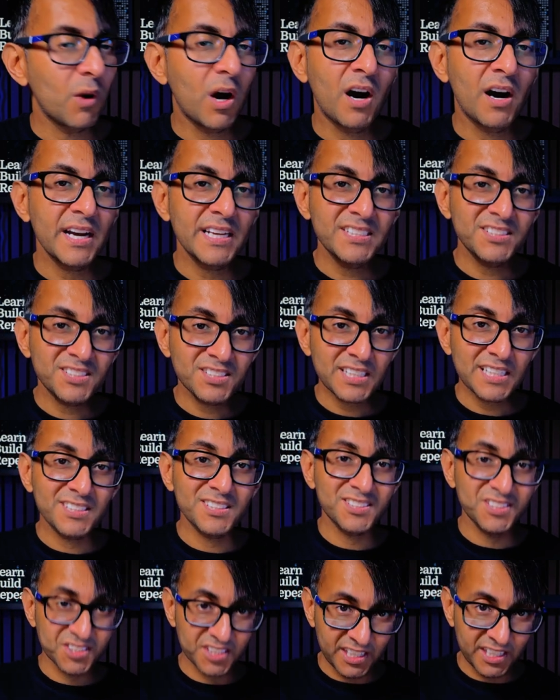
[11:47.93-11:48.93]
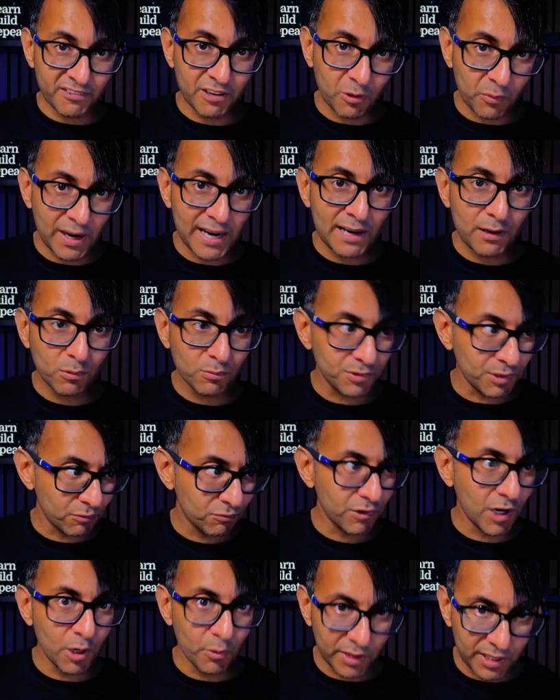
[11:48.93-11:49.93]
I said 0 out the
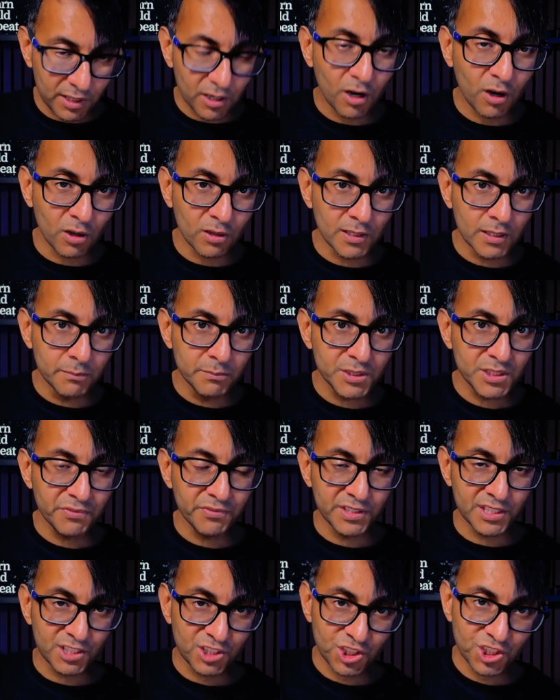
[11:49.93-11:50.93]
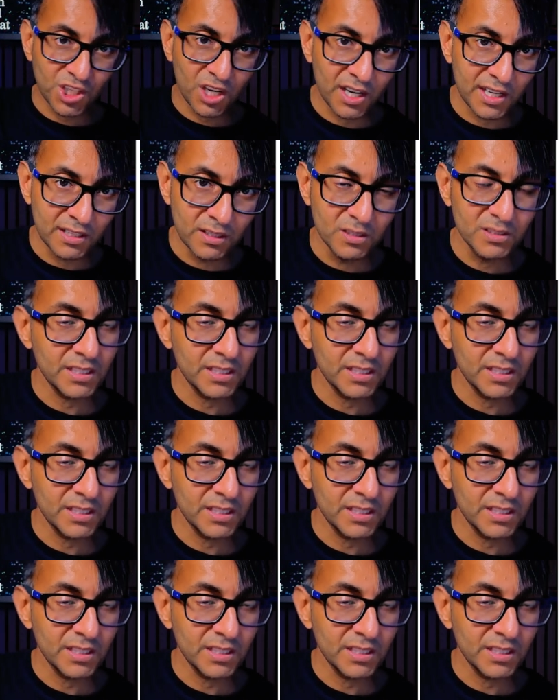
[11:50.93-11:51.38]
row and columns for the child